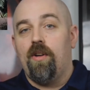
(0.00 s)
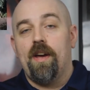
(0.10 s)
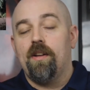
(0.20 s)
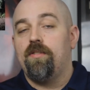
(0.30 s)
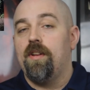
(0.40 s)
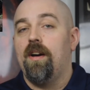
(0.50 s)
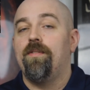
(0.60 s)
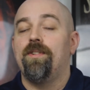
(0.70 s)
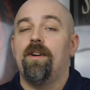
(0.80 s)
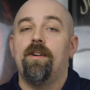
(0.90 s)
that good stuff.
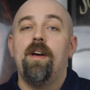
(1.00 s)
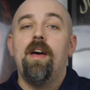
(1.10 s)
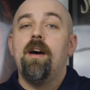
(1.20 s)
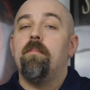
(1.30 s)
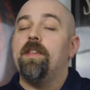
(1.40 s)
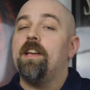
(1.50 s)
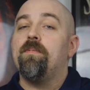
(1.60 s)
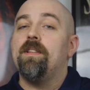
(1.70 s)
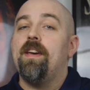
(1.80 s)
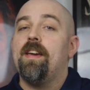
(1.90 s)
So, but that's my
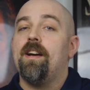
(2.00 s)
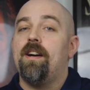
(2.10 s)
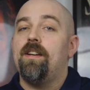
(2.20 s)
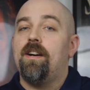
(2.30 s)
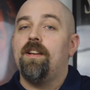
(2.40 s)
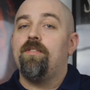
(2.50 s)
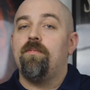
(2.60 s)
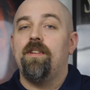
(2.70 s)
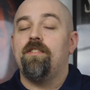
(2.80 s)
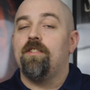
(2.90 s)
take on us, at
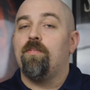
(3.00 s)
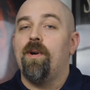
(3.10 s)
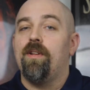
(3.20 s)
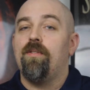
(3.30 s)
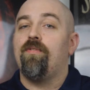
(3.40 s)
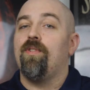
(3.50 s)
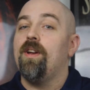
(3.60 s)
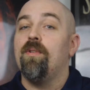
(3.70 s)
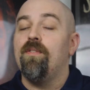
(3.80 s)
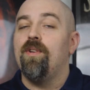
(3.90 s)
least a spoiler free
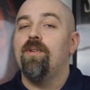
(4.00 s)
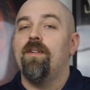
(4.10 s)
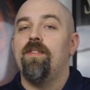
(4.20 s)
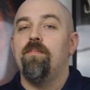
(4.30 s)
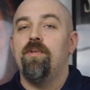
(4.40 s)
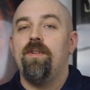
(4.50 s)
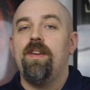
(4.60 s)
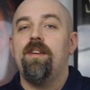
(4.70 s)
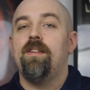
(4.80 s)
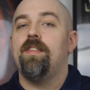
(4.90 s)
review of the
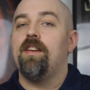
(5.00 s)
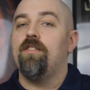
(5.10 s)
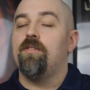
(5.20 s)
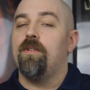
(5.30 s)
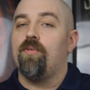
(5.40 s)
movie. Thank you so much for